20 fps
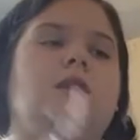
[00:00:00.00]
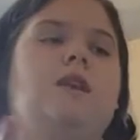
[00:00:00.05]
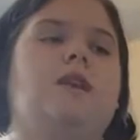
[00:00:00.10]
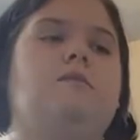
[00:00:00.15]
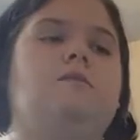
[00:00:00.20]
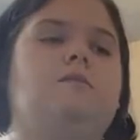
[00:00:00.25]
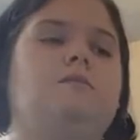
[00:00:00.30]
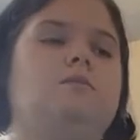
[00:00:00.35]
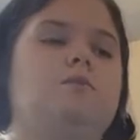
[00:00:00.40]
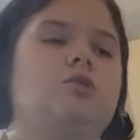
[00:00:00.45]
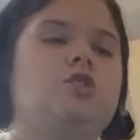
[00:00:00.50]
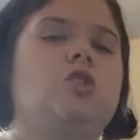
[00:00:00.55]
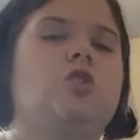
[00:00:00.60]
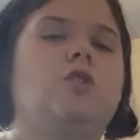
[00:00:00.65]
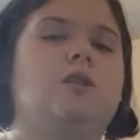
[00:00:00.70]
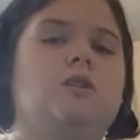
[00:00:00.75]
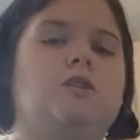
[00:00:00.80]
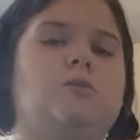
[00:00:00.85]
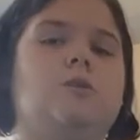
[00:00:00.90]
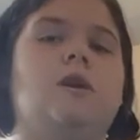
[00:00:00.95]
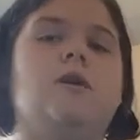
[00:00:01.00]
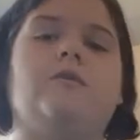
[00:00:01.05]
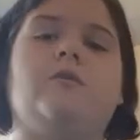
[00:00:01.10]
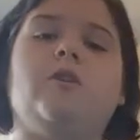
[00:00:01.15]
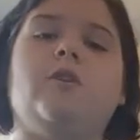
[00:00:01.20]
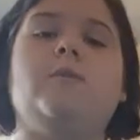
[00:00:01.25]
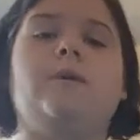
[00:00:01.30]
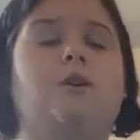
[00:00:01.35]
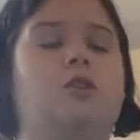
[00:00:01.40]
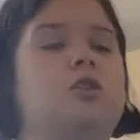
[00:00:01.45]
need chocolate as well. I've
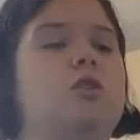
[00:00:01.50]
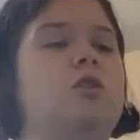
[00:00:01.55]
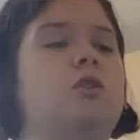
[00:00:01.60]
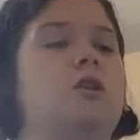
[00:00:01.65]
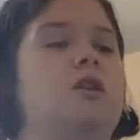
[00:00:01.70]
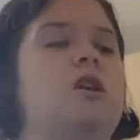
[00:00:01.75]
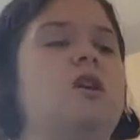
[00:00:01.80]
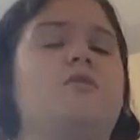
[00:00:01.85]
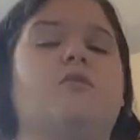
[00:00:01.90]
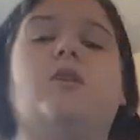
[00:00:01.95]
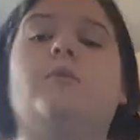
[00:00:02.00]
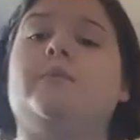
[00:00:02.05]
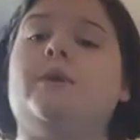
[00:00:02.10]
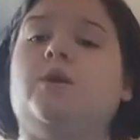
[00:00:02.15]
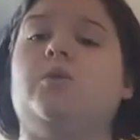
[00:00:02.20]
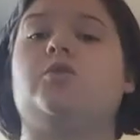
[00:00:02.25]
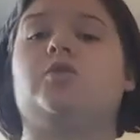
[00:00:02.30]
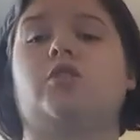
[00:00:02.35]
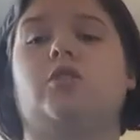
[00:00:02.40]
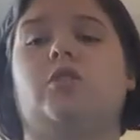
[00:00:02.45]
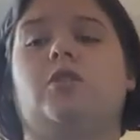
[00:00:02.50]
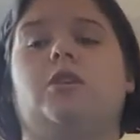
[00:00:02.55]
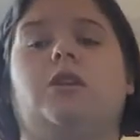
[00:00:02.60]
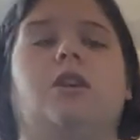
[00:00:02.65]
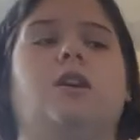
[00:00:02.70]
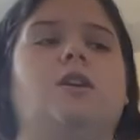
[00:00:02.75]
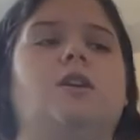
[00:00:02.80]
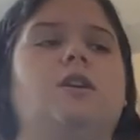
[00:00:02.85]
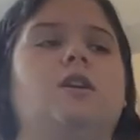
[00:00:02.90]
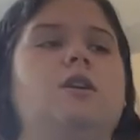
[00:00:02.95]
got my chocolate. I've got milk
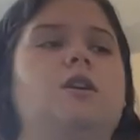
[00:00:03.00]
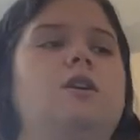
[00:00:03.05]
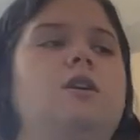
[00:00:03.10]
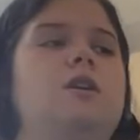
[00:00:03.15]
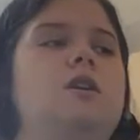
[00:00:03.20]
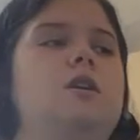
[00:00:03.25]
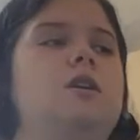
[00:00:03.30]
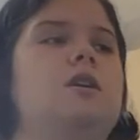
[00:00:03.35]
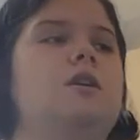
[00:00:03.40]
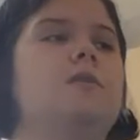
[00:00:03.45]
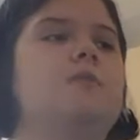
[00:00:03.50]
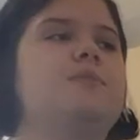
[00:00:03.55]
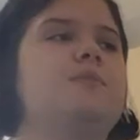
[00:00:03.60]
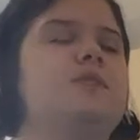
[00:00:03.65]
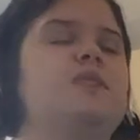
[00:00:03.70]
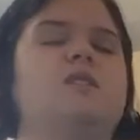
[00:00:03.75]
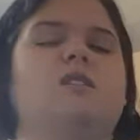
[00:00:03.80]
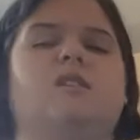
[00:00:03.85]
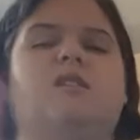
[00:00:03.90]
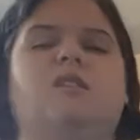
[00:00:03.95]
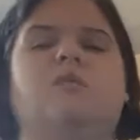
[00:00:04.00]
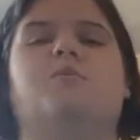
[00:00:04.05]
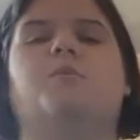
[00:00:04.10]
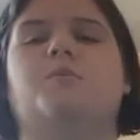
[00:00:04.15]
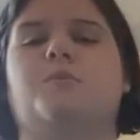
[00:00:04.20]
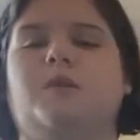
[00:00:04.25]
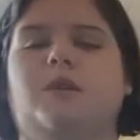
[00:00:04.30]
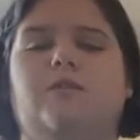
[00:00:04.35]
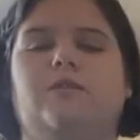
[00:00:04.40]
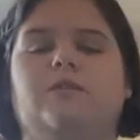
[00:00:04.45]
chocolate because I couldn't be
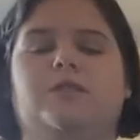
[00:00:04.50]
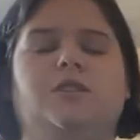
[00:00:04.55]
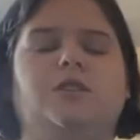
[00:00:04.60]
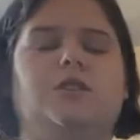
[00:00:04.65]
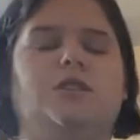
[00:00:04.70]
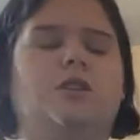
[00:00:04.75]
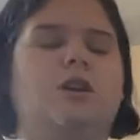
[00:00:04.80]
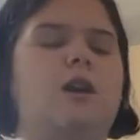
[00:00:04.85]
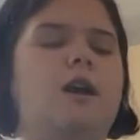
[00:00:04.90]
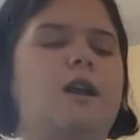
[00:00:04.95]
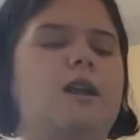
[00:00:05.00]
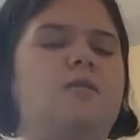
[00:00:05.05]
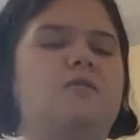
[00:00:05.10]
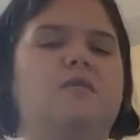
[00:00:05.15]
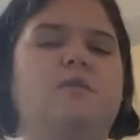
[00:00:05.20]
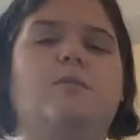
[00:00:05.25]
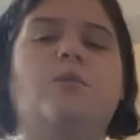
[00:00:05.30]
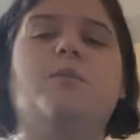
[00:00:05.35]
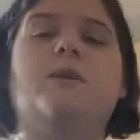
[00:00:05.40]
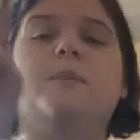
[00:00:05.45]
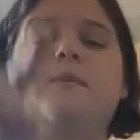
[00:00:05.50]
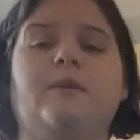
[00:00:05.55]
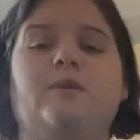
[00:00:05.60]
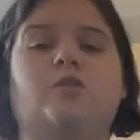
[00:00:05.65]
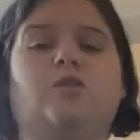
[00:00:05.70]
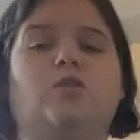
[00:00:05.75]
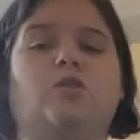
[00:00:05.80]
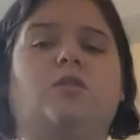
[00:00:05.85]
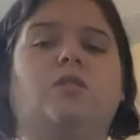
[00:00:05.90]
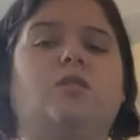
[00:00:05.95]
bothered to dye anything. Well, my
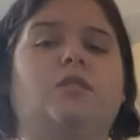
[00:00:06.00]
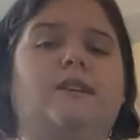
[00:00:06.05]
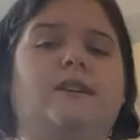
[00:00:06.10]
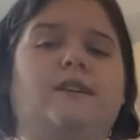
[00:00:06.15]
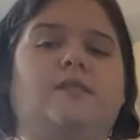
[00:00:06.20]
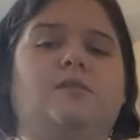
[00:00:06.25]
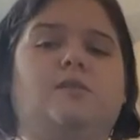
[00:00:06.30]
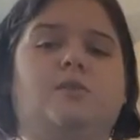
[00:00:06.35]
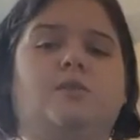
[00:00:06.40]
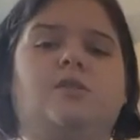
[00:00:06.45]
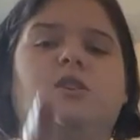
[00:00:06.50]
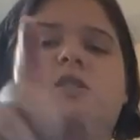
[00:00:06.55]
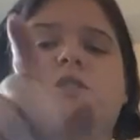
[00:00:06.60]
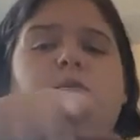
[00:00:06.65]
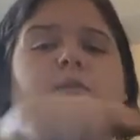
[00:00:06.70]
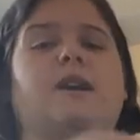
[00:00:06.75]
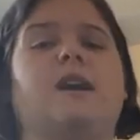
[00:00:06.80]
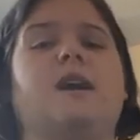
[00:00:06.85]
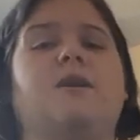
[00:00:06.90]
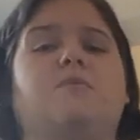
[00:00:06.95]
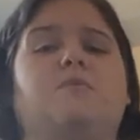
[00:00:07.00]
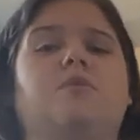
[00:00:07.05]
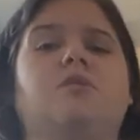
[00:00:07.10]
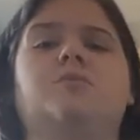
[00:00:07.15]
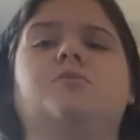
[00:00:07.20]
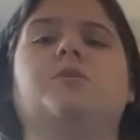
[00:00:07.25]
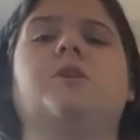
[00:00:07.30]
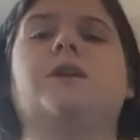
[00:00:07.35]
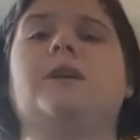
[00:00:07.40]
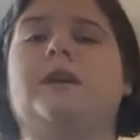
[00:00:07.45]
milk chocolate is what's holding my camera
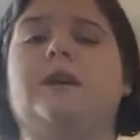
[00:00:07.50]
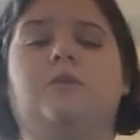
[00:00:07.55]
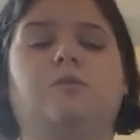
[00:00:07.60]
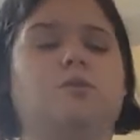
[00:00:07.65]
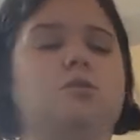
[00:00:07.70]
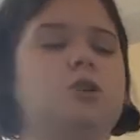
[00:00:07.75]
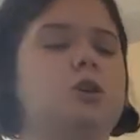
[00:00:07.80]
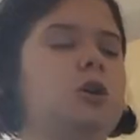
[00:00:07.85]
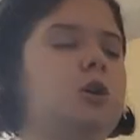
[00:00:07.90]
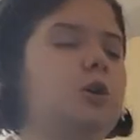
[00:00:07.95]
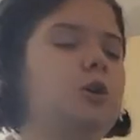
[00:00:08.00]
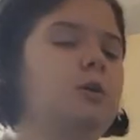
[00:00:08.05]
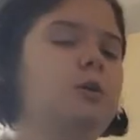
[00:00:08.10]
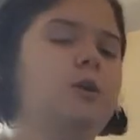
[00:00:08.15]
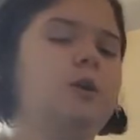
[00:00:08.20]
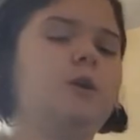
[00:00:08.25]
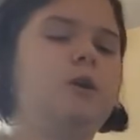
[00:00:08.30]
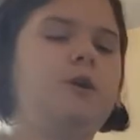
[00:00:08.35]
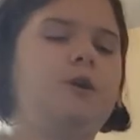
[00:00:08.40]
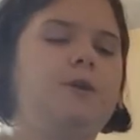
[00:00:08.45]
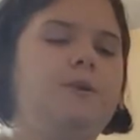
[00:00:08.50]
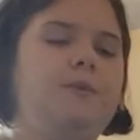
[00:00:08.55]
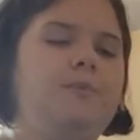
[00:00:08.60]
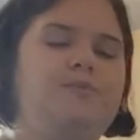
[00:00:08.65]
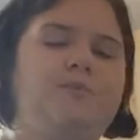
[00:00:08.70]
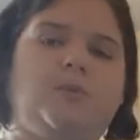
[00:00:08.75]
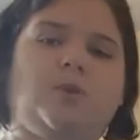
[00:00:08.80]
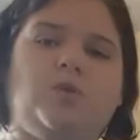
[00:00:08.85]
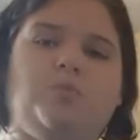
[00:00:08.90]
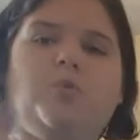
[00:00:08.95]
up right now, so
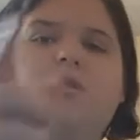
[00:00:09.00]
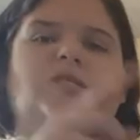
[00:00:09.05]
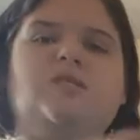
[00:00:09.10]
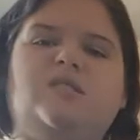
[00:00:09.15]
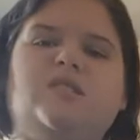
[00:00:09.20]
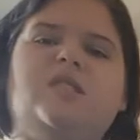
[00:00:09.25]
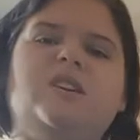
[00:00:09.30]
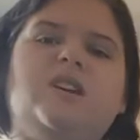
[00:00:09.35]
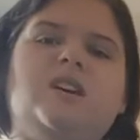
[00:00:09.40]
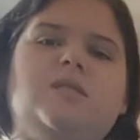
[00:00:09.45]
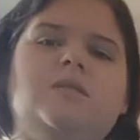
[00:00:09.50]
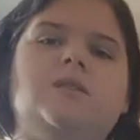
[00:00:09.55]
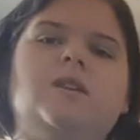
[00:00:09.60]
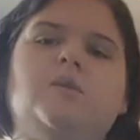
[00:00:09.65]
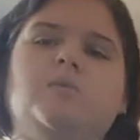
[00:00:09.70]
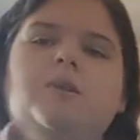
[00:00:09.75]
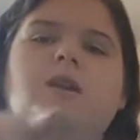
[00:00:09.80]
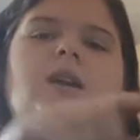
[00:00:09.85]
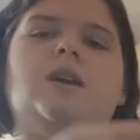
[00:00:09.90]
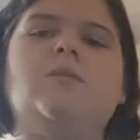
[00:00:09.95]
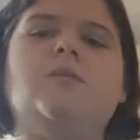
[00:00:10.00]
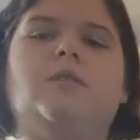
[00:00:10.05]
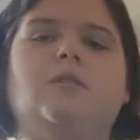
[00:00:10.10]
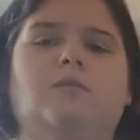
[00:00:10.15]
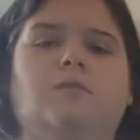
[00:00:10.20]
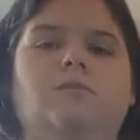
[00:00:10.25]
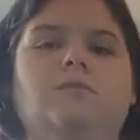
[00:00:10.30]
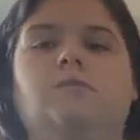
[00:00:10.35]
you'll probably see that a little bit later on.